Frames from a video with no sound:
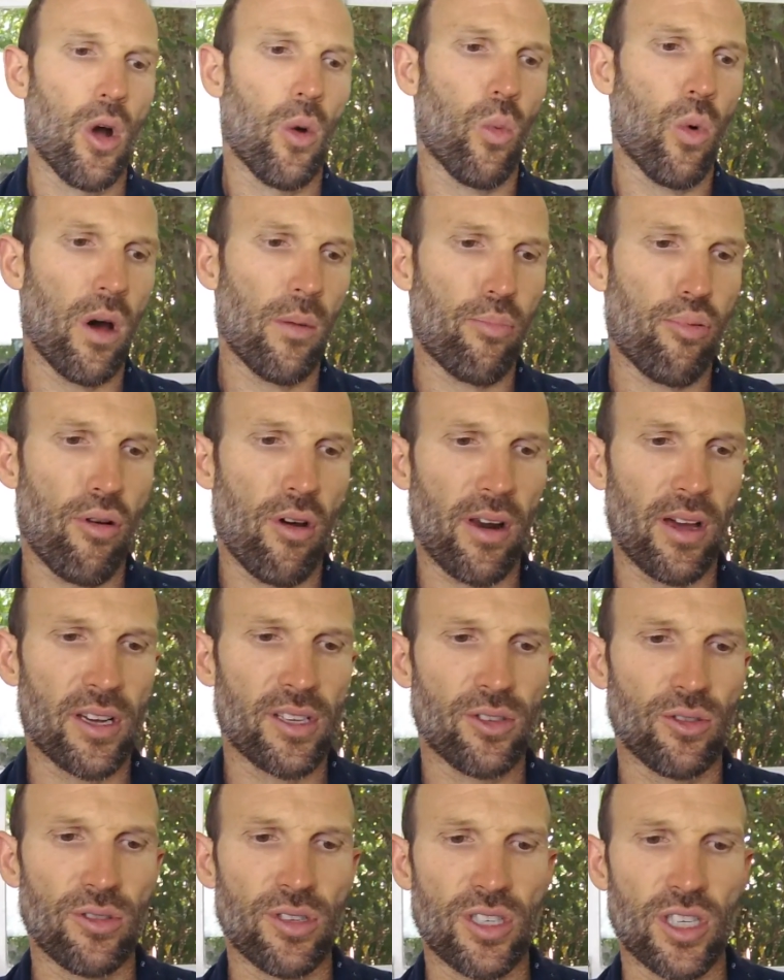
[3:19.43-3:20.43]
What
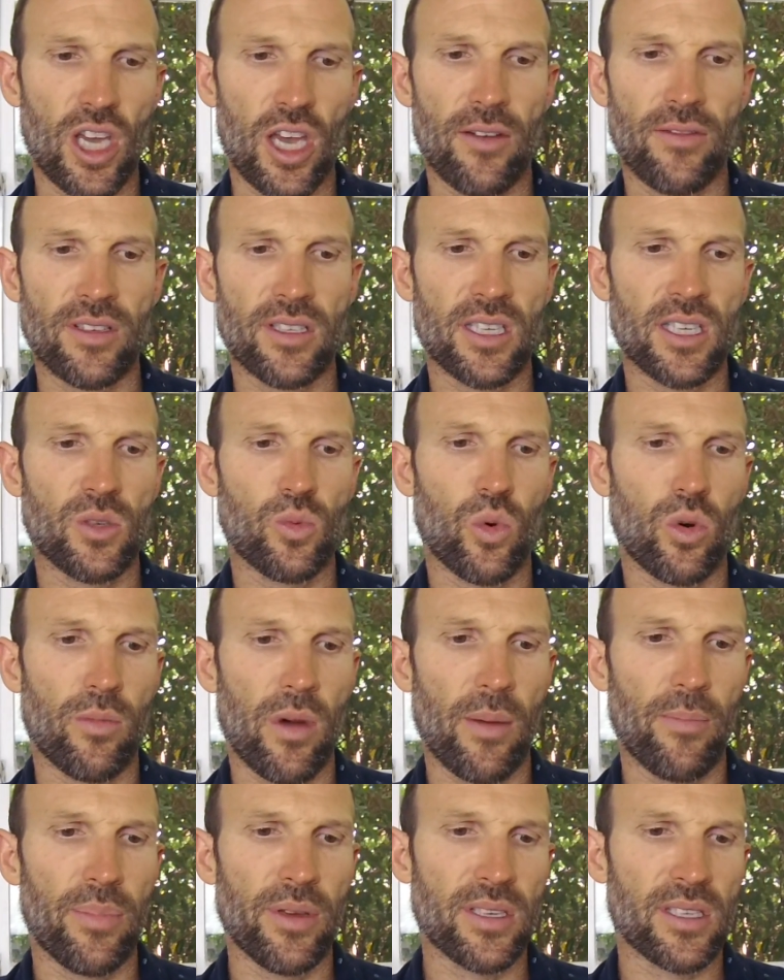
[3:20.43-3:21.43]
products or services will
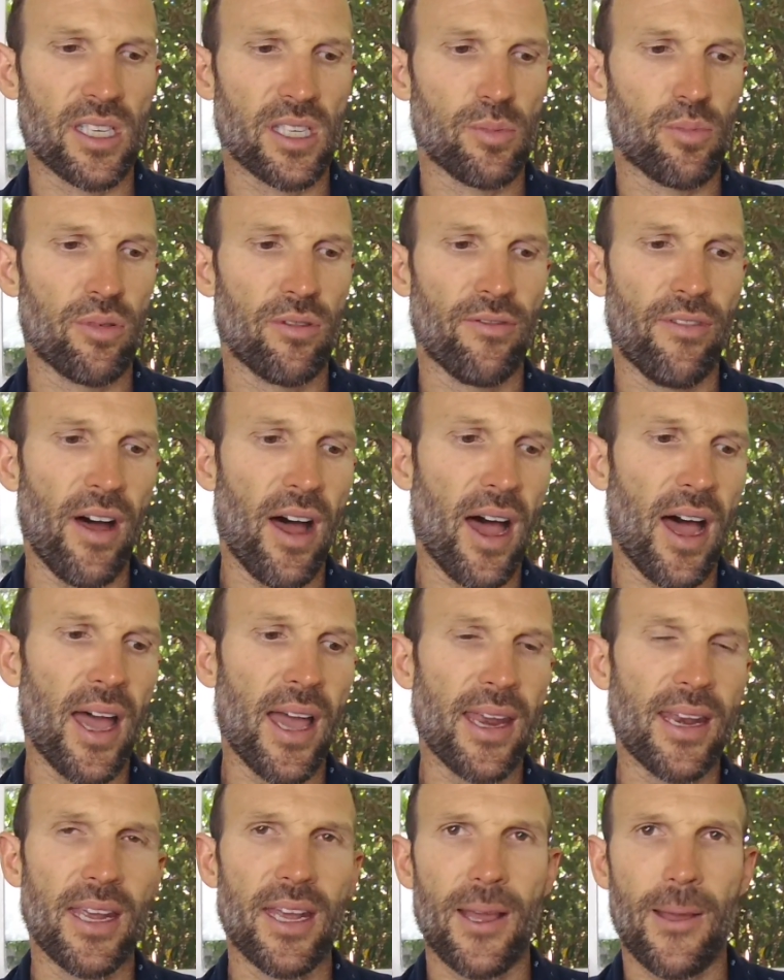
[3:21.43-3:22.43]
my business
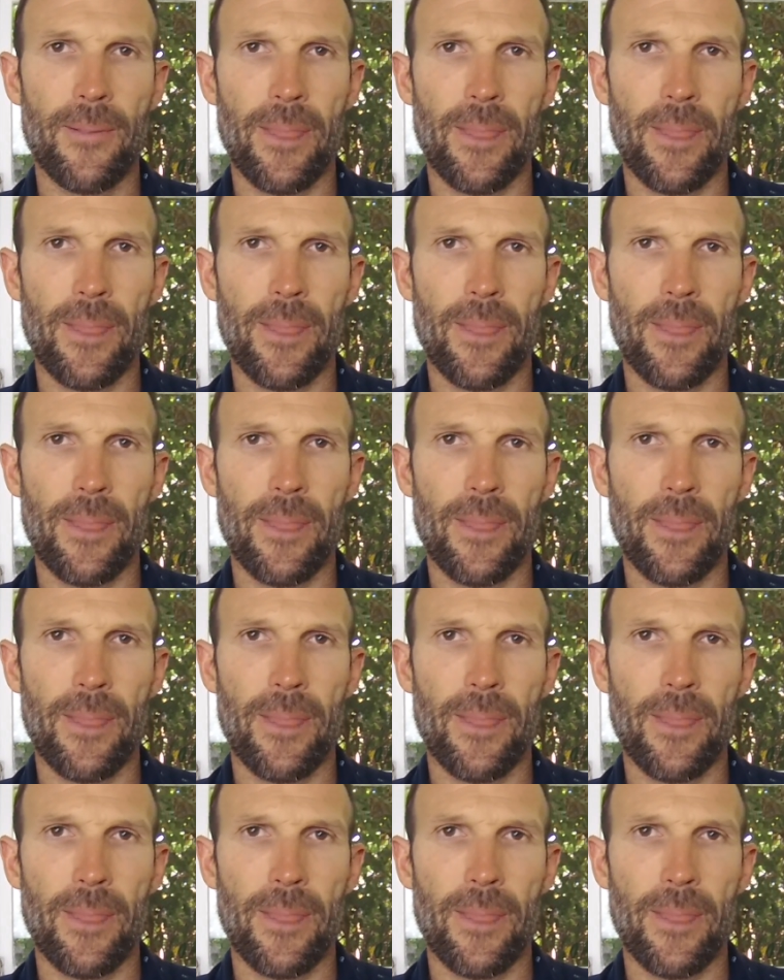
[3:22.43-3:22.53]
provide?